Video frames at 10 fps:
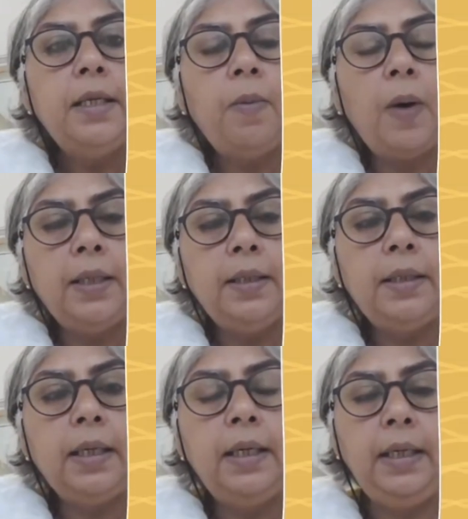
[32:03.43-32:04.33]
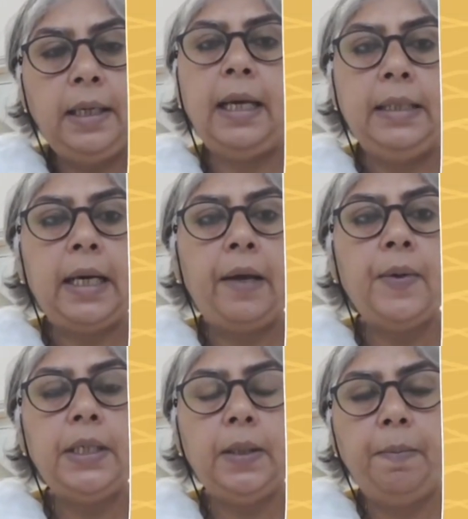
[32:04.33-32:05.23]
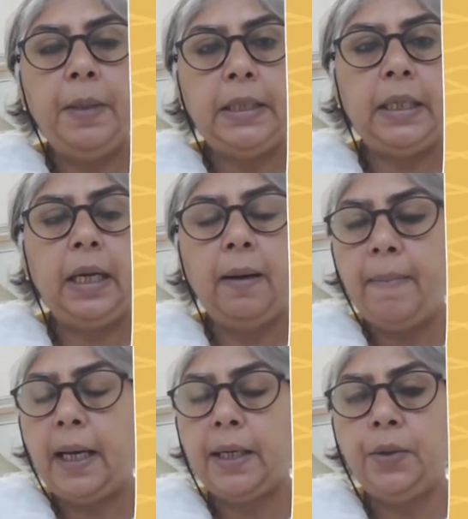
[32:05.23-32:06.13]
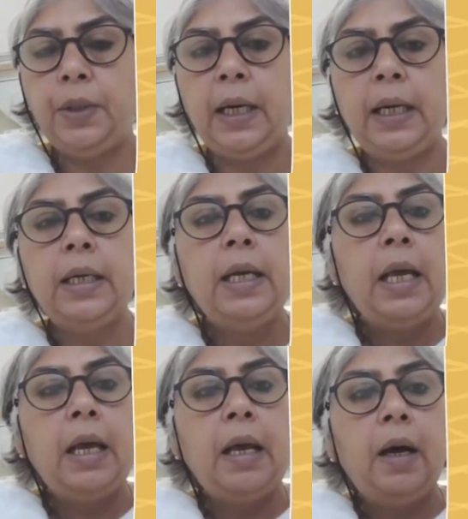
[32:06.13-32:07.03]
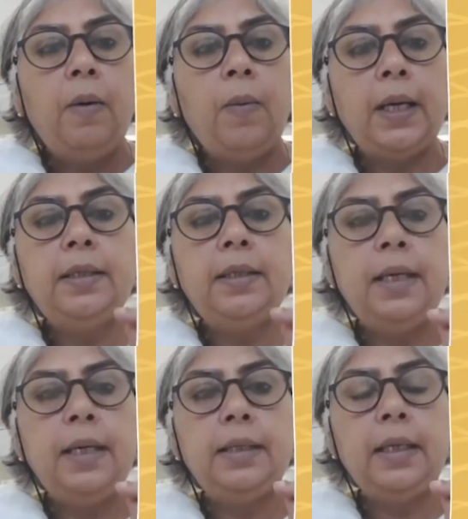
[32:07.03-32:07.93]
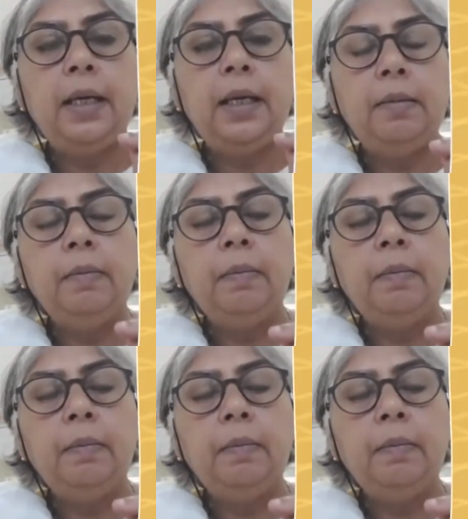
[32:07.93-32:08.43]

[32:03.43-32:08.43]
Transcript: As one study, and I'll divert a bit and come back to that, one study said